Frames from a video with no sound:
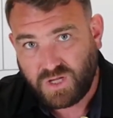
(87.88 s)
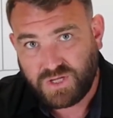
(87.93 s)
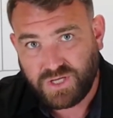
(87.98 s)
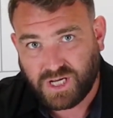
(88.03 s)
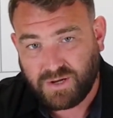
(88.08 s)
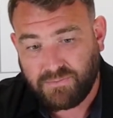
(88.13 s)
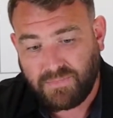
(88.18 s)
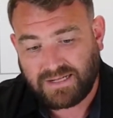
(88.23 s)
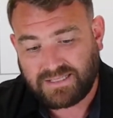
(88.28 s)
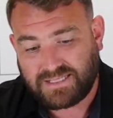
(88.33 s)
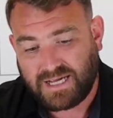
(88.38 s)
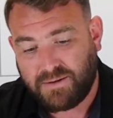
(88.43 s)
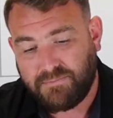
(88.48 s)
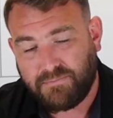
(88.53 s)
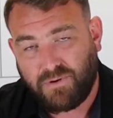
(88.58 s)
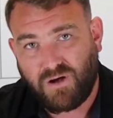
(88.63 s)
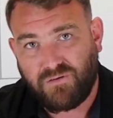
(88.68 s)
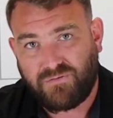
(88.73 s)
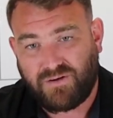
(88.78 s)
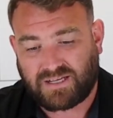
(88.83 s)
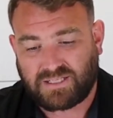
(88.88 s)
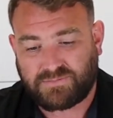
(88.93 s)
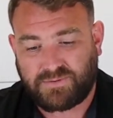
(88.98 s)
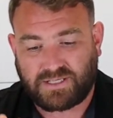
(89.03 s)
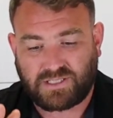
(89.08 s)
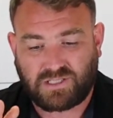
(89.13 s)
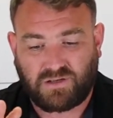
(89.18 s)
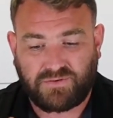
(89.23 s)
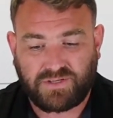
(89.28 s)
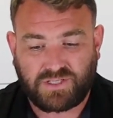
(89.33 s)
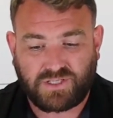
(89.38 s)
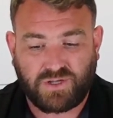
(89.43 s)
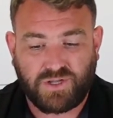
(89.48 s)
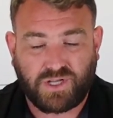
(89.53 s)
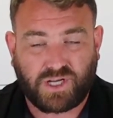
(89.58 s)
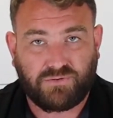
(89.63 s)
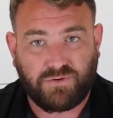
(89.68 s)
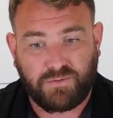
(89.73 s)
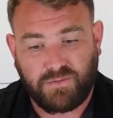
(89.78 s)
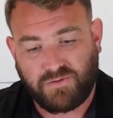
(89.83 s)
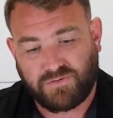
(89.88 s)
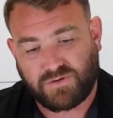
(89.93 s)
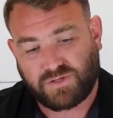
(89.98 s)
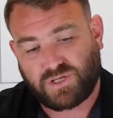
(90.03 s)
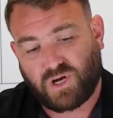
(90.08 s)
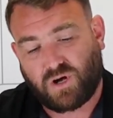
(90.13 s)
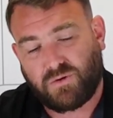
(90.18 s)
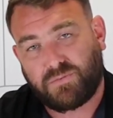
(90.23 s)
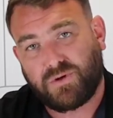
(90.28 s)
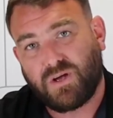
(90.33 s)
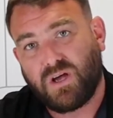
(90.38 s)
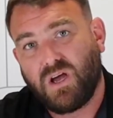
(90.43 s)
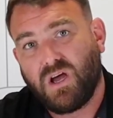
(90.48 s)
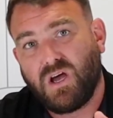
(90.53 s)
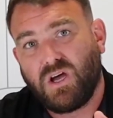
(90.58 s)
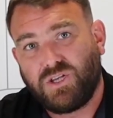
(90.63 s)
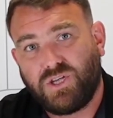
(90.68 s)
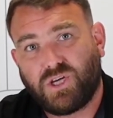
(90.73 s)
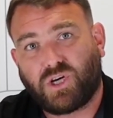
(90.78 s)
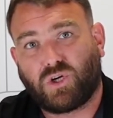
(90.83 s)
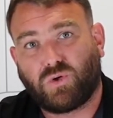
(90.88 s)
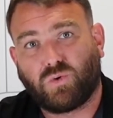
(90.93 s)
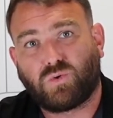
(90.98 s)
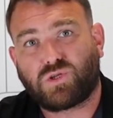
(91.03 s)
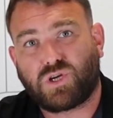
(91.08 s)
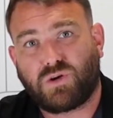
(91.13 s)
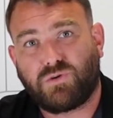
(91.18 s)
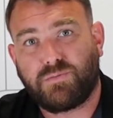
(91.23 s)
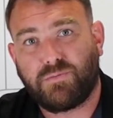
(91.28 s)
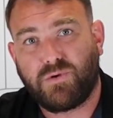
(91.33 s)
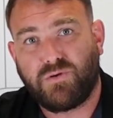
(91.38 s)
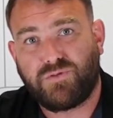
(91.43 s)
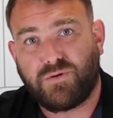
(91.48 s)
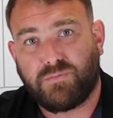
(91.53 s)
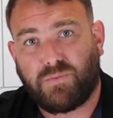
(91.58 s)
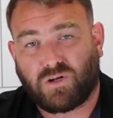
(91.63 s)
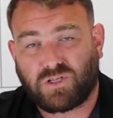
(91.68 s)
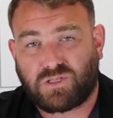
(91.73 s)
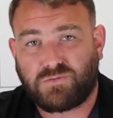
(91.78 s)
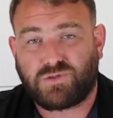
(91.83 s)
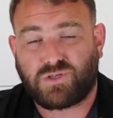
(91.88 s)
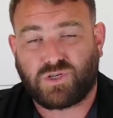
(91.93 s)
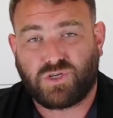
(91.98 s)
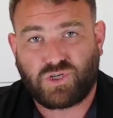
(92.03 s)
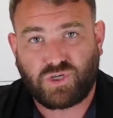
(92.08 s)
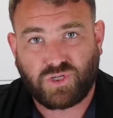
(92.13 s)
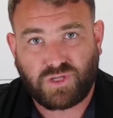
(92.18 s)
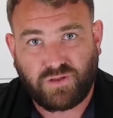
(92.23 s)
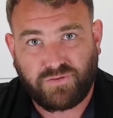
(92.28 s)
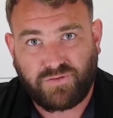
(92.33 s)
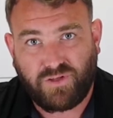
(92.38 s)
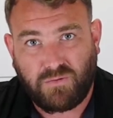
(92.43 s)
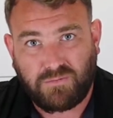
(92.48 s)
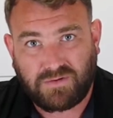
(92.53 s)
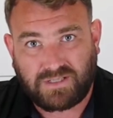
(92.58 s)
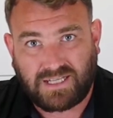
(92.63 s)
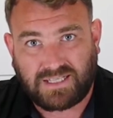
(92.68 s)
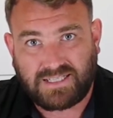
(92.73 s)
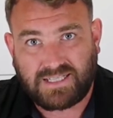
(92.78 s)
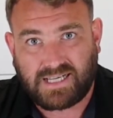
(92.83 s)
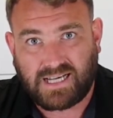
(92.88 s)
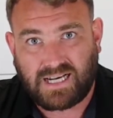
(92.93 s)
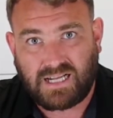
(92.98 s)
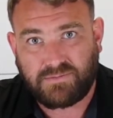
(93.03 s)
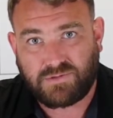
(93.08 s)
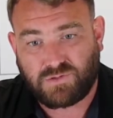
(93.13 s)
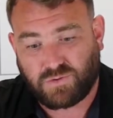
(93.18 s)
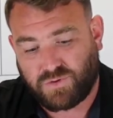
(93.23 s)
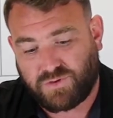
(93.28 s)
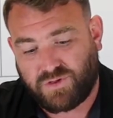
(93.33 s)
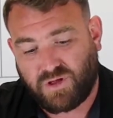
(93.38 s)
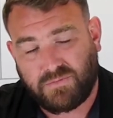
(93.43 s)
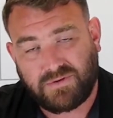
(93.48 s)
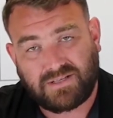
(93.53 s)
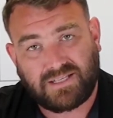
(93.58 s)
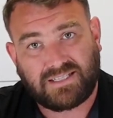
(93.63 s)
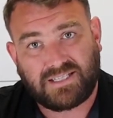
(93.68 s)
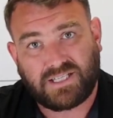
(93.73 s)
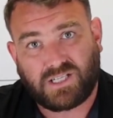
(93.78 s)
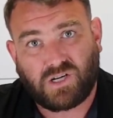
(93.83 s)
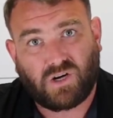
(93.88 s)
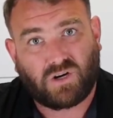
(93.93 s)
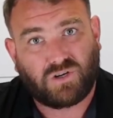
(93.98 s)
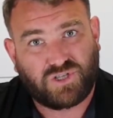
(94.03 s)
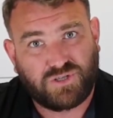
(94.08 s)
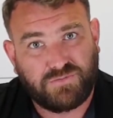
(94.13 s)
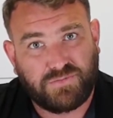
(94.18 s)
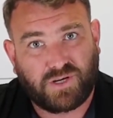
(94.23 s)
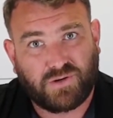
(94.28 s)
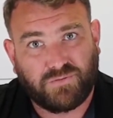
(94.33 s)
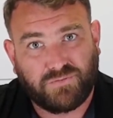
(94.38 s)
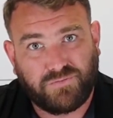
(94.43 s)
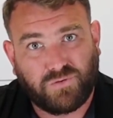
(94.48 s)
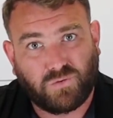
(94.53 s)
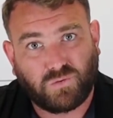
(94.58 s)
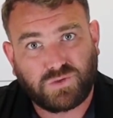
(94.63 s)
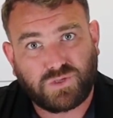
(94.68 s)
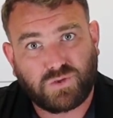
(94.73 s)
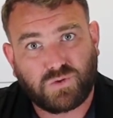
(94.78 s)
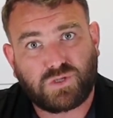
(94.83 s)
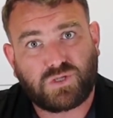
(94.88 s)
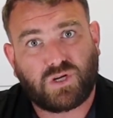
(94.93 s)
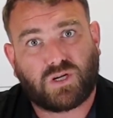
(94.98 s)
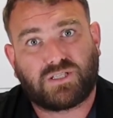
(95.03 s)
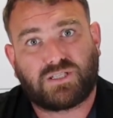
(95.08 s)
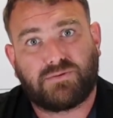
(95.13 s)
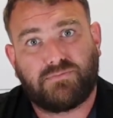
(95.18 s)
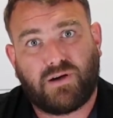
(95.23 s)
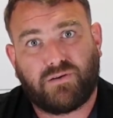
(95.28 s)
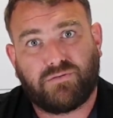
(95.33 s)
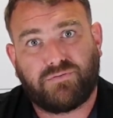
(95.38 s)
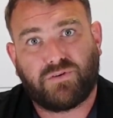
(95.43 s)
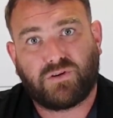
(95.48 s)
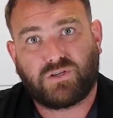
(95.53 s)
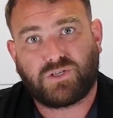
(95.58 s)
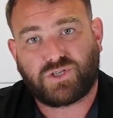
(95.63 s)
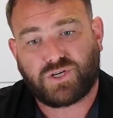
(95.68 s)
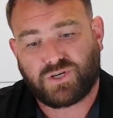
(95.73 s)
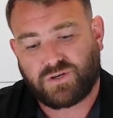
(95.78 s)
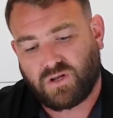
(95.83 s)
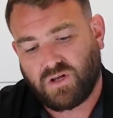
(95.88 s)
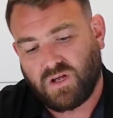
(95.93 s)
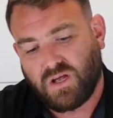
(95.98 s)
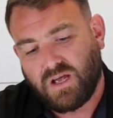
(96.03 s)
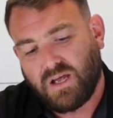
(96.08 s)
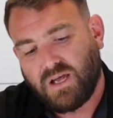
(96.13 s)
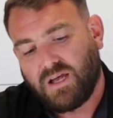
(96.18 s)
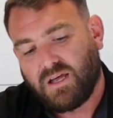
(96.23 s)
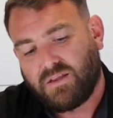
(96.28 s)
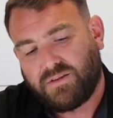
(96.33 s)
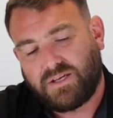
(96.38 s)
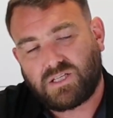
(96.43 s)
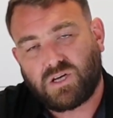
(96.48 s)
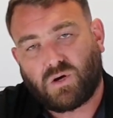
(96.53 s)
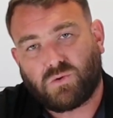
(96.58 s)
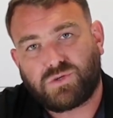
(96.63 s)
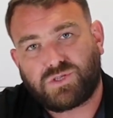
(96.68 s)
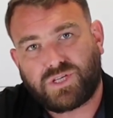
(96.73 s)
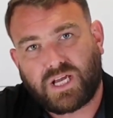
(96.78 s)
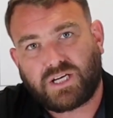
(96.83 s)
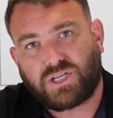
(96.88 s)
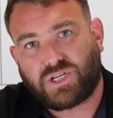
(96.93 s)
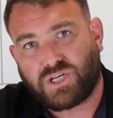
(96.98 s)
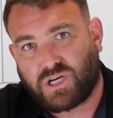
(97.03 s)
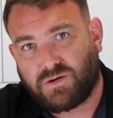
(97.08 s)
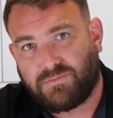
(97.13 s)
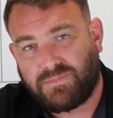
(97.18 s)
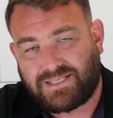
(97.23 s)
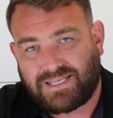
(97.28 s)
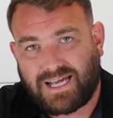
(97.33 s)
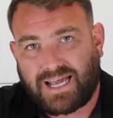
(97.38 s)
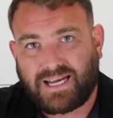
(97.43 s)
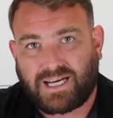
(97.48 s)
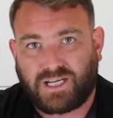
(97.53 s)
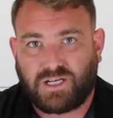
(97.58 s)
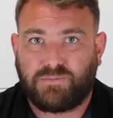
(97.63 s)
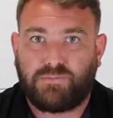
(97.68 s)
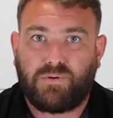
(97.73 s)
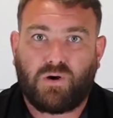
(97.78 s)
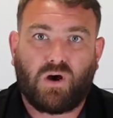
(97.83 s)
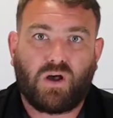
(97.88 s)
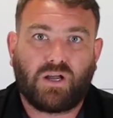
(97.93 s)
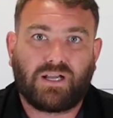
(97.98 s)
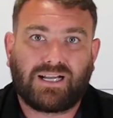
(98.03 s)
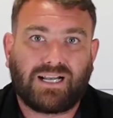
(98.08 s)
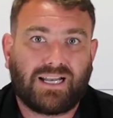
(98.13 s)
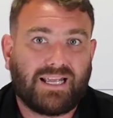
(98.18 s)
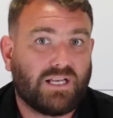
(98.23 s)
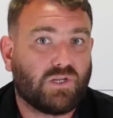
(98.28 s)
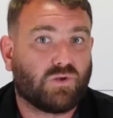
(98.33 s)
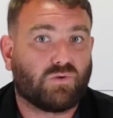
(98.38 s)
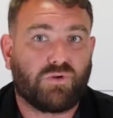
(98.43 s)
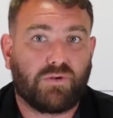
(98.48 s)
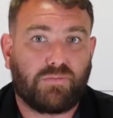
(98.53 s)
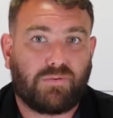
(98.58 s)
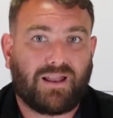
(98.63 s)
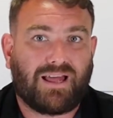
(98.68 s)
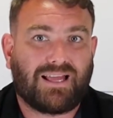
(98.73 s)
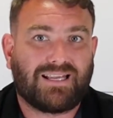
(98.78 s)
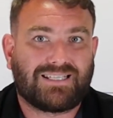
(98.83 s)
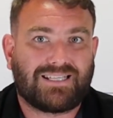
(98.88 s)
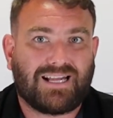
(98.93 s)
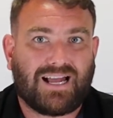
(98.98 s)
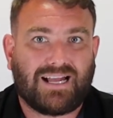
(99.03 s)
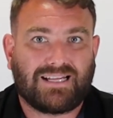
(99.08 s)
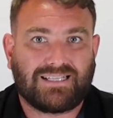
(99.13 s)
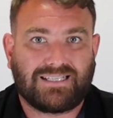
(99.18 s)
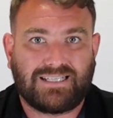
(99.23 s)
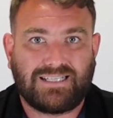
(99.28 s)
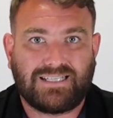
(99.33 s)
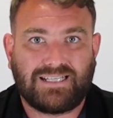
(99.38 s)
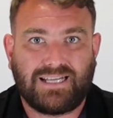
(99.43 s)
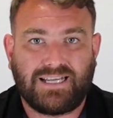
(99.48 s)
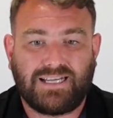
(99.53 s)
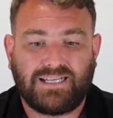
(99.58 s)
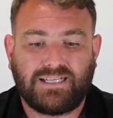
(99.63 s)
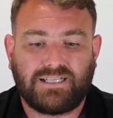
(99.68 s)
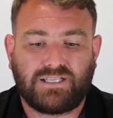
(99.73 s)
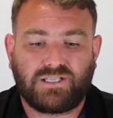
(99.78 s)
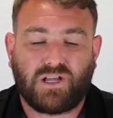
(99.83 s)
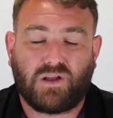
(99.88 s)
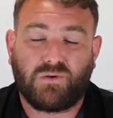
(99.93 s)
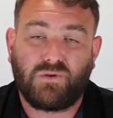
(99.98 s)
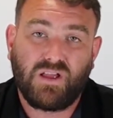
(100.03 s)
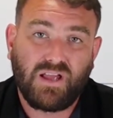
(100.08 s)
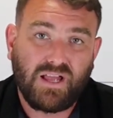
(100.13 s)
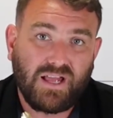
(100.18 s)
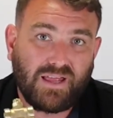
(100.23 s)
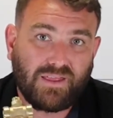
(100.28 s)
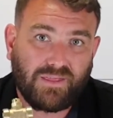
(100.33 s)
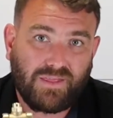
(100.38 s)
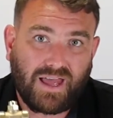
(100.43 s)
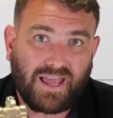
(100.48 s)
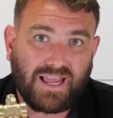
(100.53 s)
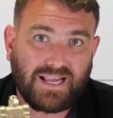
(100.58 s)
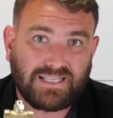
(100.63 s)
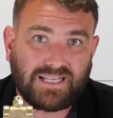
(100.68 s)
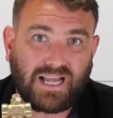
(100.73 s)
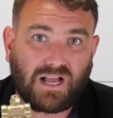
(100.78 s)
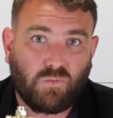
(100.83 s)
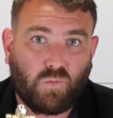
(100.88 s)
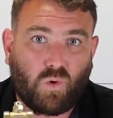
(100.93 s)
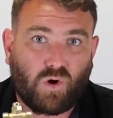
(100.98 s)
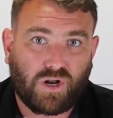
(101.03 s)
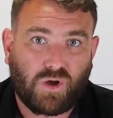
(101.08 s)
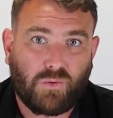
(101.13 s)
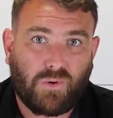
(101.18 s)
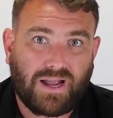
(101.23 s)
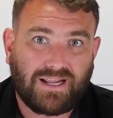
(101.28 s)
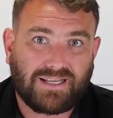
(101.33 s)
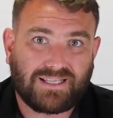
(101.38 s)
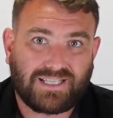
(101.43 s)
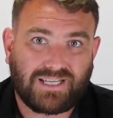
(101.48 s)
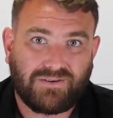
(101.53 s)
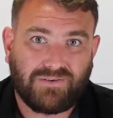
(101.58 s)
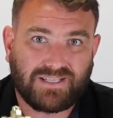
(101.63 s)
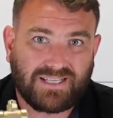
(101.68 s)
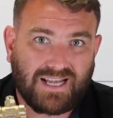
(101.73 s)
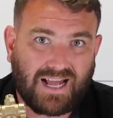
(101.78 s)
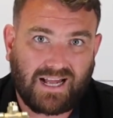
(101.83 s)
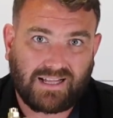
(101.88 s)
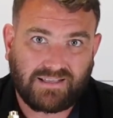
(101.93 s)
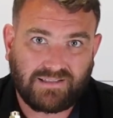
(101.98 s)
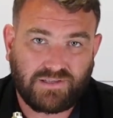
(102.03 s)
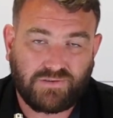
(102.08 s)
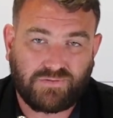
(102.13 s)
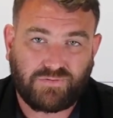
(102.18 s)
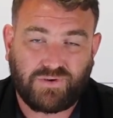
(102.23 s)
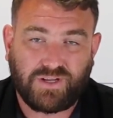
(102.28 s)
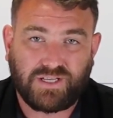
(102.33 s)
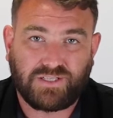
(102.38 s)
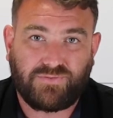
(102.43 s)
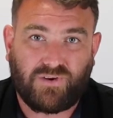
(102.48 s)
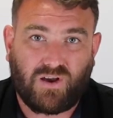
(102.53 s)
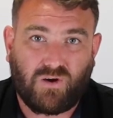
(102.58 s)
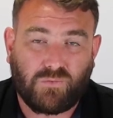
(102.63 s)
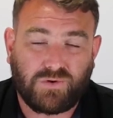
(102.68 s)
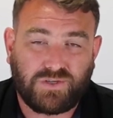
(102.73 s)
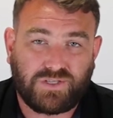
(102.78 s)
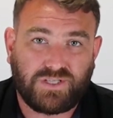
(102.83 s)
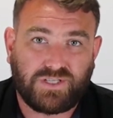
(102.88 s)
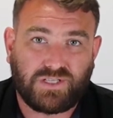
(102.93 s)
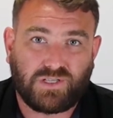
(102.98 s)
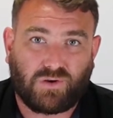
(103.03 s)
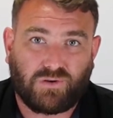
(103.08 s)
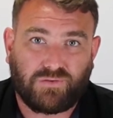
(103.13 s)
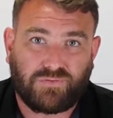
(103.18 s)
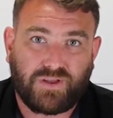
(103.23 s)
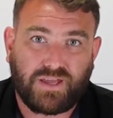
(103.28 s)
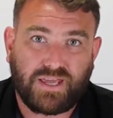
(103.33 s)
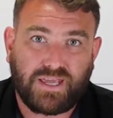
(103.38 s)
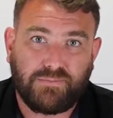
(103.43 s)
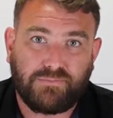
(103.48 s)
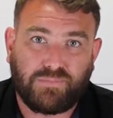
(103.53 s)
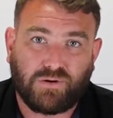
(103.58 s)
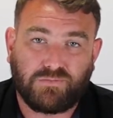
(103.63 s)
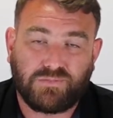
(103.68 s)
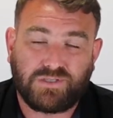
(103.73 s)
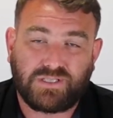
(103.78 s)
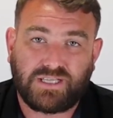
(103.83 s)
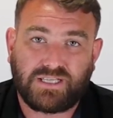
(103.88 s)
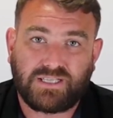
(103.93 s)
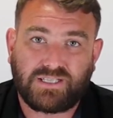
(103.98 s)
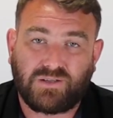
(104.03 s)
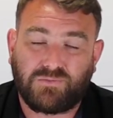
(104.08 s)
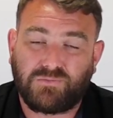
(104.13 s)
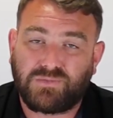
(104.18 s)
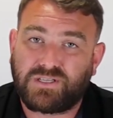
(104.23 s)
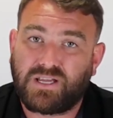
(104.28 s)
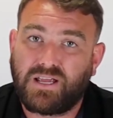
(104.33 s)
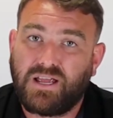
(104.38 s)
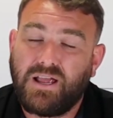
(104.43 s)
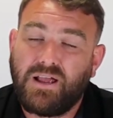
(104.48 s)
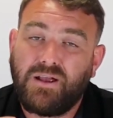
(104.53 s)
You can maintain both aspects of it, so you can remove the top. You can also remove the bottom, so should the thermostatic element or the thermostatic cartridge become faulty or start to malfunction, this whole section can be taken apart and cleaned or replaced as is needed. So that is our 108 series antifreeze valve, which is designed for heat pump systems.